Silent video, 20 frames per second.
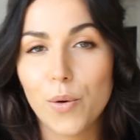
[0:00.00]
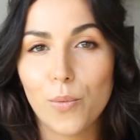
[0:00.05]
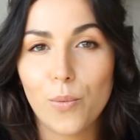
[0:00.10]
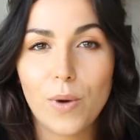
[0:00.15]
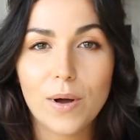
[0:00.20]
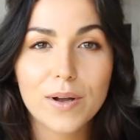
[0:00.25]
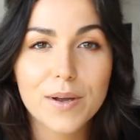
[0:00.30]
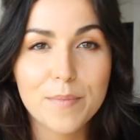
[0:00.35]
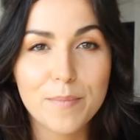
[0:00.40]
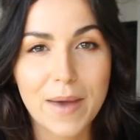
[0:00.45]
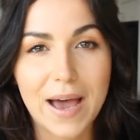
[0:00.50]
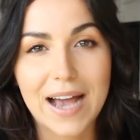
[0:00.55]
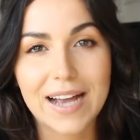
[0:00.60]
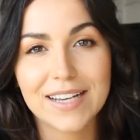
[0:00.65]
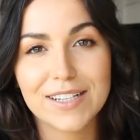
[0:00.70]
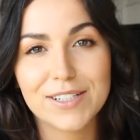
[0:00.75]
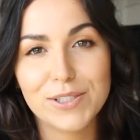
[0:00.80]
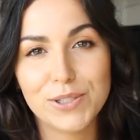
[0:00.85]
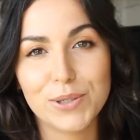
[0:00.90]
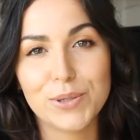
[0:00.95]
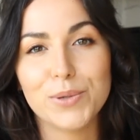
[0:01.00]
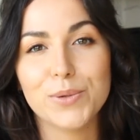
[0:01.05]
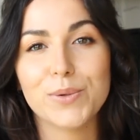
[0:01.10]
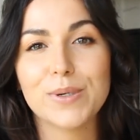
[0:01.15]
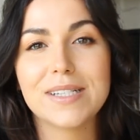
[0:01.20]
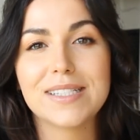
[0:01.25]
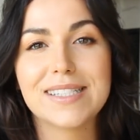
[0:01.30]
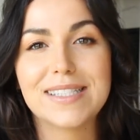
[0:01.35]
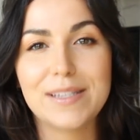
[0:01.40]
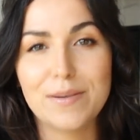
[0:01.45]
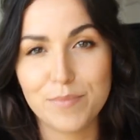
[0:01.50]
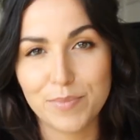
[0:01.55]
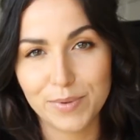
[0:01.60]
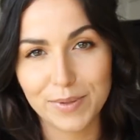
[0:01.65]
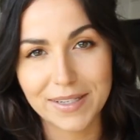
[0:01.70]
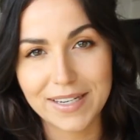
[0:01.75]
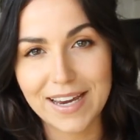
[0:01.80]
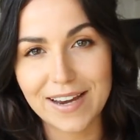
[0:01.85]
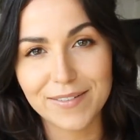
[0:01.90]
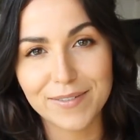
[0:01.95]
Welcome back to
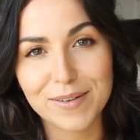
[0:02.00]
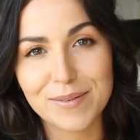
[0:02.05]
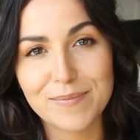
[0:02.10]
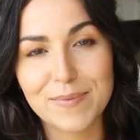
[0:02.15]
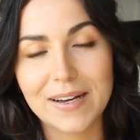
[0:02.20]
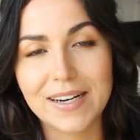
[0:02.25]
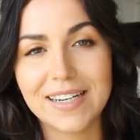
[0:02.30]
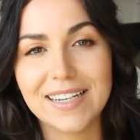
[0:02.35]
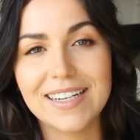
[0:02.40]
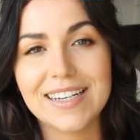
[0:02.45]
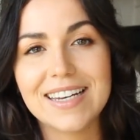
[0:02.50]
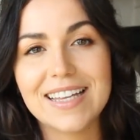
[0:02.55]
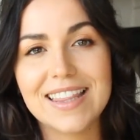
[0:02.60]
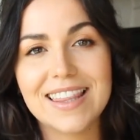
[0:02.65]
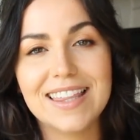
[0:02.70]
Simply, everybody.